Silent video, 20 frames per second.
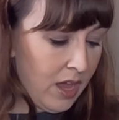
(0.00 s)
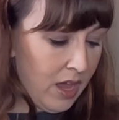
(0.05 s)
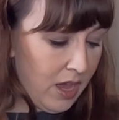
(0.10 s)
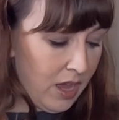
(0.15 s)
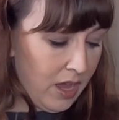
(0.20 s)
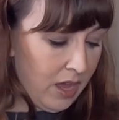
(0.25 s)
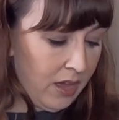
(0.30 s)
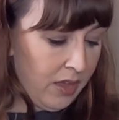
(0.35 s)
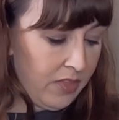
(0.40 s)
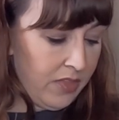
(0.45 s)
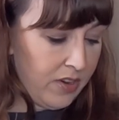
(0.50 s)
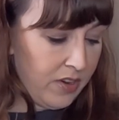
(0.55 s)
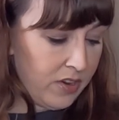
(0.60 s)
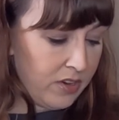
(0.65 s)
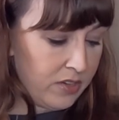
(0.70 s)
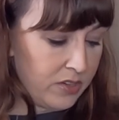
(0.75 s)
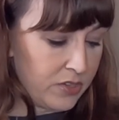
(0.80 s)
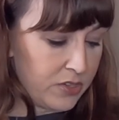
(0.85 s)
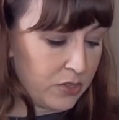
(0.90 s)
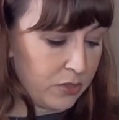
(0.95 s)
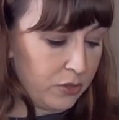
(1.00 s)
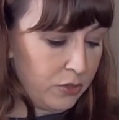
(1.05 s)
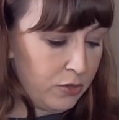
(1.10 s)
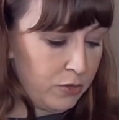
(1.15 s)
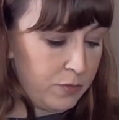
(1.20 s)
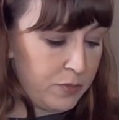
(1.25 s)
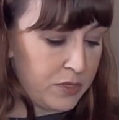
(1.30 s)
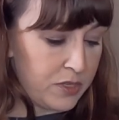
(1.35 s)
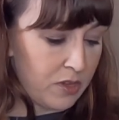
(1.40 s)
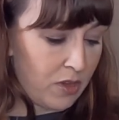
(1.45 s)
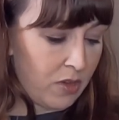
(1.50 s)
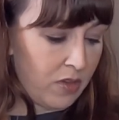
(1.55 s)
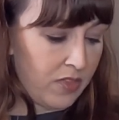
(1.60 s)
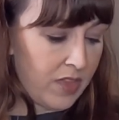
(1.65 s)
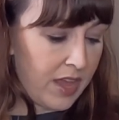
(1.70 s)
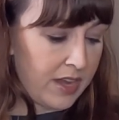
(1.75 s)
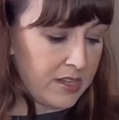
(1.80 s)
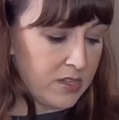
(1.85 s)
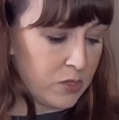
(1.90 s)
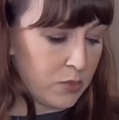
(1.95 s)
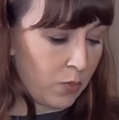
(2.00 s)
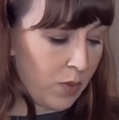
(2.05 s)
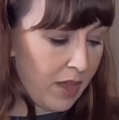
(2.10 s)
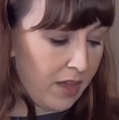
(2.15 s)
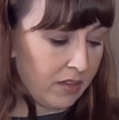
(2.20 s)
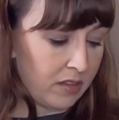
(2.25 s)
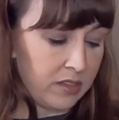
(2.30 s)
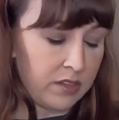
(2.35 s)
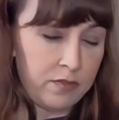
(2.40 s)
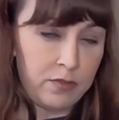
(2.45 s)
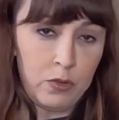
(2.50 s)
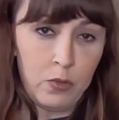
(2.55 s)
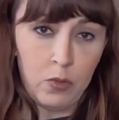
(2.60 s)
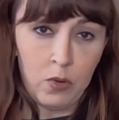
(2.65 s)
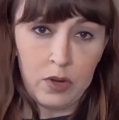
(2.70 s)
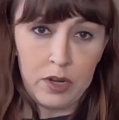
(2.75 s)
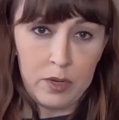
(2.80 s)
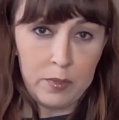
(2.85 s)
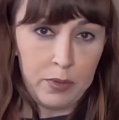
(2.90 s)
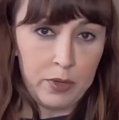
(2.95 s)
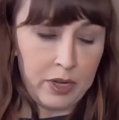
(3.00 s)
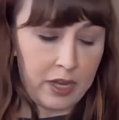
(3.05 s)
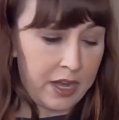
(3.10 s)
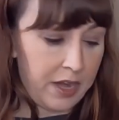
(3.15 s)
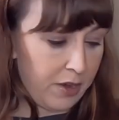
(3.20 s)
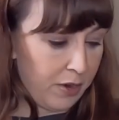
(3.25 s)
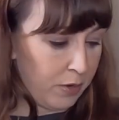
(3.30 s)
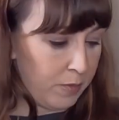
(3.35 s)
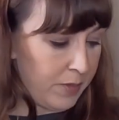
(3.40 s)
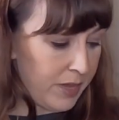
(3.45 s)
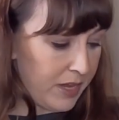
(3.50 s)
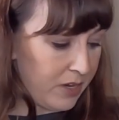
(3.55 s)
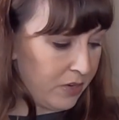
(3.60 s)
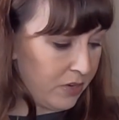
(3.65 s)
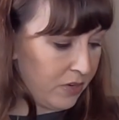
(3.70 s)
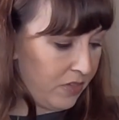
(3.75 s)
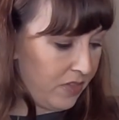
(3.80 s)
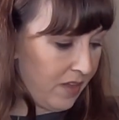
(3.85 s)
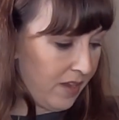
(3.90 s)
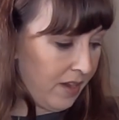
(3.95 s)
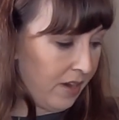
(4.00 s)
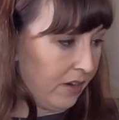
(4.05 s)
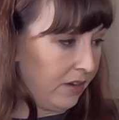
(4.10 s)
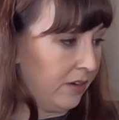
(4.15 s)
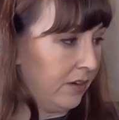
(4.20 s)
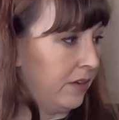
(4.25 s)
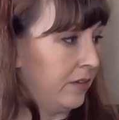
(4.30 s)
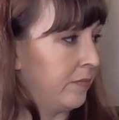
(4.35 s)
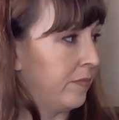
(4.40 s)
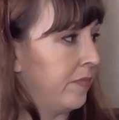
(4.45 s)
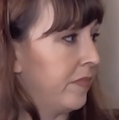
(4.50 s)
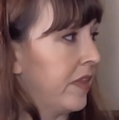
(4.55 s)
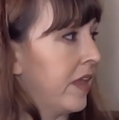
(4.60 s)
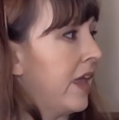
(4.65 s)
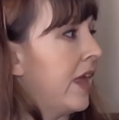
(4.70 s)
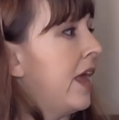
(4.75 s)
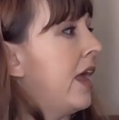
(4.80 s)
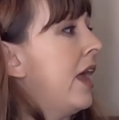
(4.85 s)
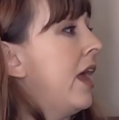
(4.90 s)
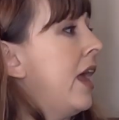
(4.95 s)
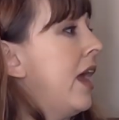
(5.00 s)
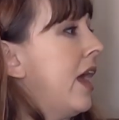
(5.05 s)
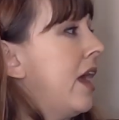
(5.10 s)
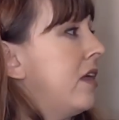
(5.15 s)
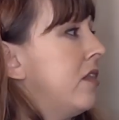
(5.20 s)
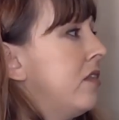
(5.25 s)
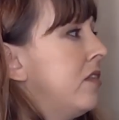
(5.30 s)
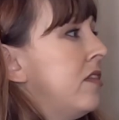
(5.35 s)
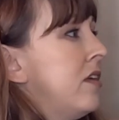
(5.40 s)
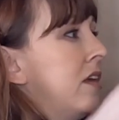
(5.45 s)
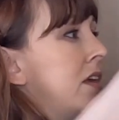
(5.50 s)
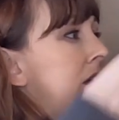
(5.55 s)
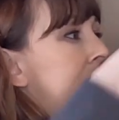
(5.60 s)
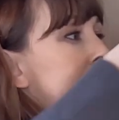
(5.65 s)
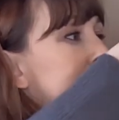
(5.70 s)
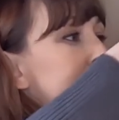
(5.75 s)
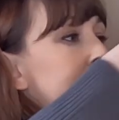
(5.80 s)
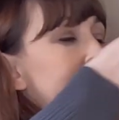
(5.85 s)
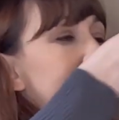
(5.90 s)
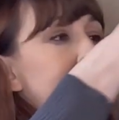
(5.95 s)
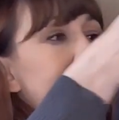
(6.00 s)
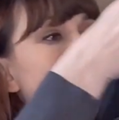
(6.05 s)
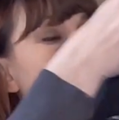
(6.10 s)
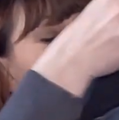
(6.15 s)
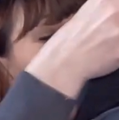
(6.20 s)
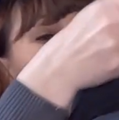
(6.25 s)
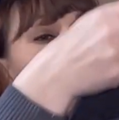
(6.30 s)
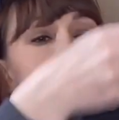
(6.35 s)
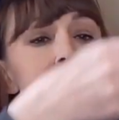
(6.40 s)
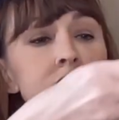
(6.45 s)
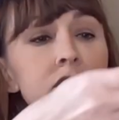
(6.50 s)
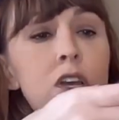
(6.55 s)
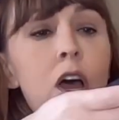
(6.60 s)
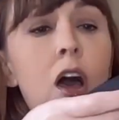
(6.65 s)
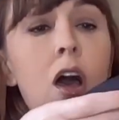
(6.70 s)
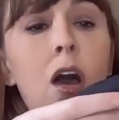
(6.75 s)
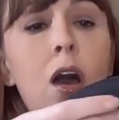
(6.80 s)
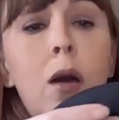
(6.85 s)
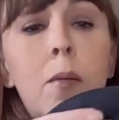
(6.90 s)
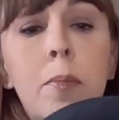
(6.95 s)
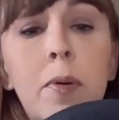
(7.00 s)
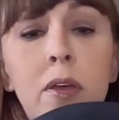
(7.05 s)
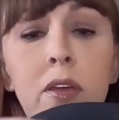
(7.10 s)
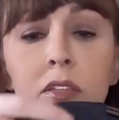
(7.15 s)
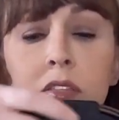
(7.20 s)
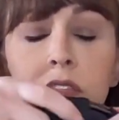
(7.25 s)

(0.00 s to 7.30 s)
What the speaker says: There's loops on that as well if you wanted to put a carabiner there. And then at the top